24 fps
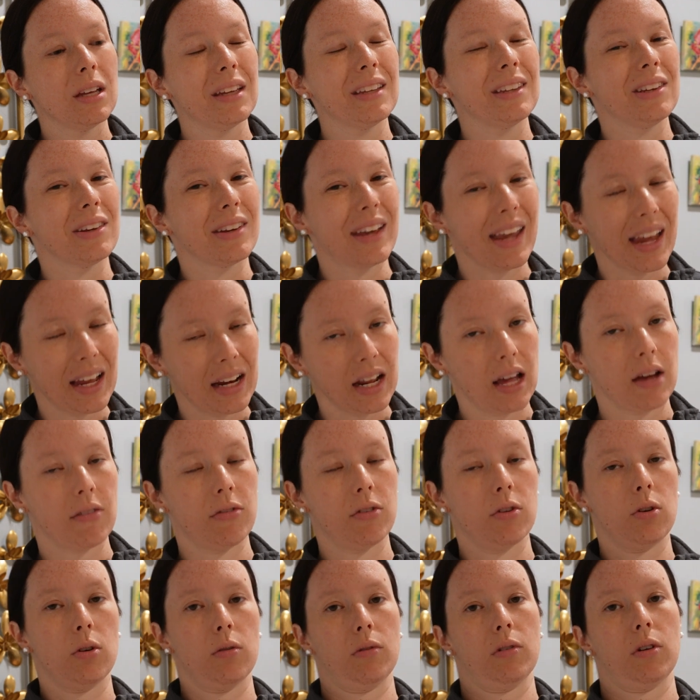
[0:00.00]
you can't have the
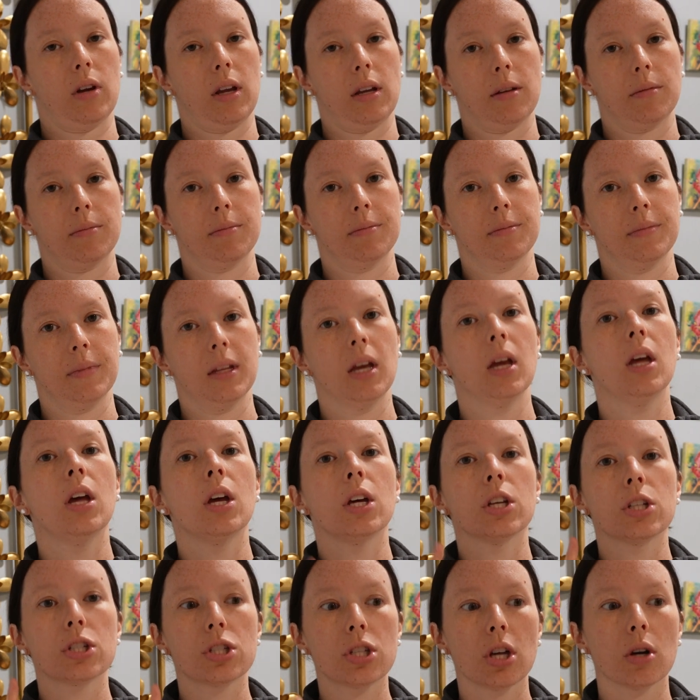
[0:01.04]
Nuva ring.
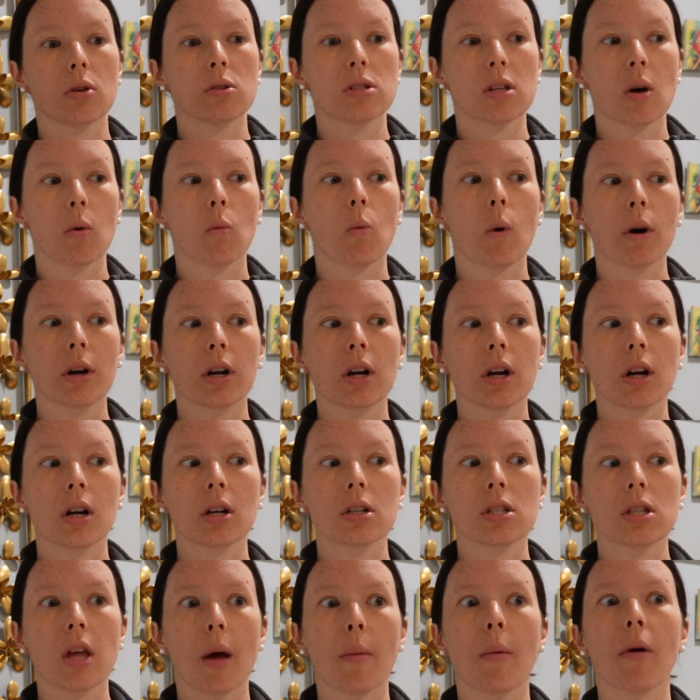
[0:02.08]
So what are
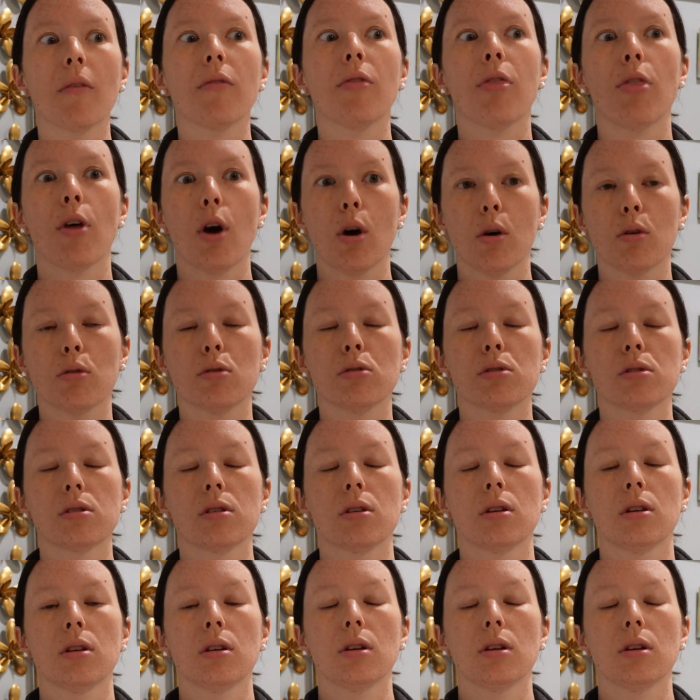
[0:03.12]
some of those